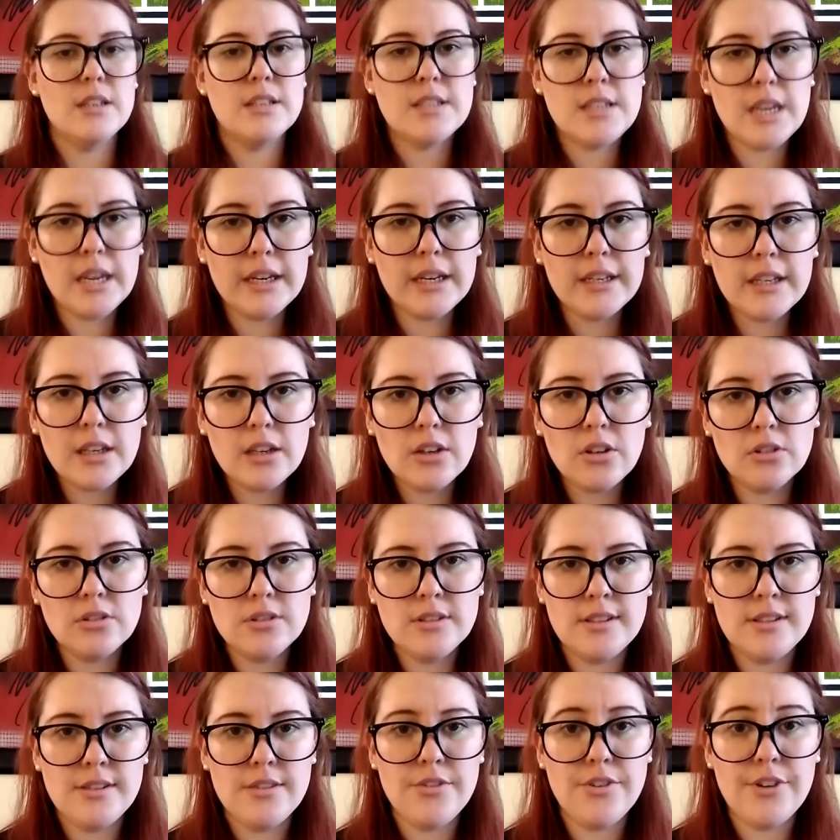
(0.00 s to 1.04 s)
Take in
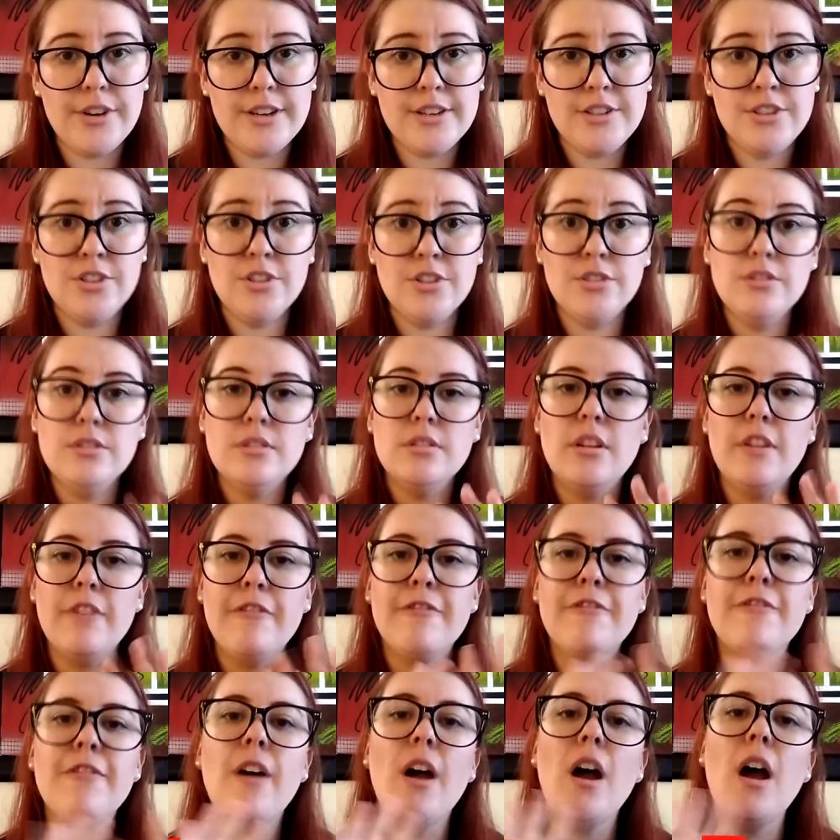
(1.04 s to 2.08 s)
consideration the
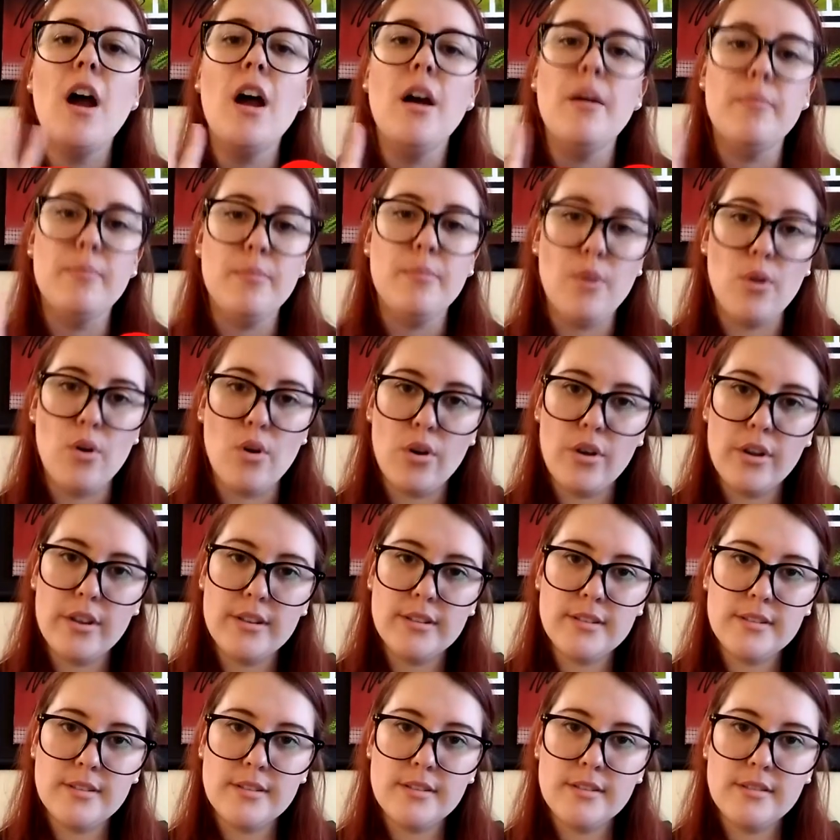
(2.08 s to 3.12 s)

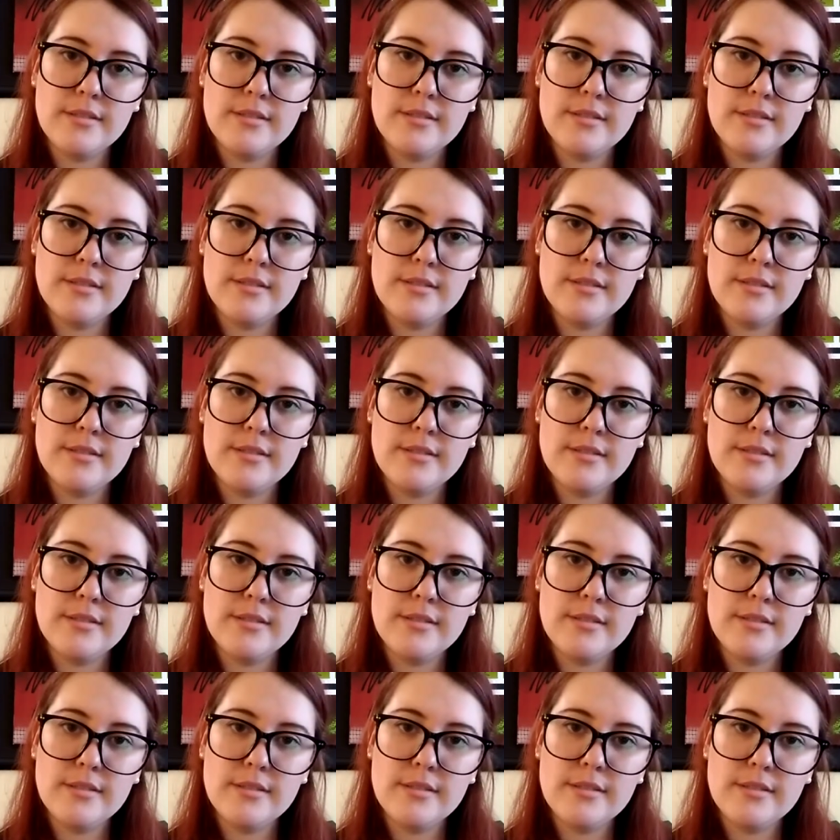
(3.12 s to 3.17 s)
fanboys.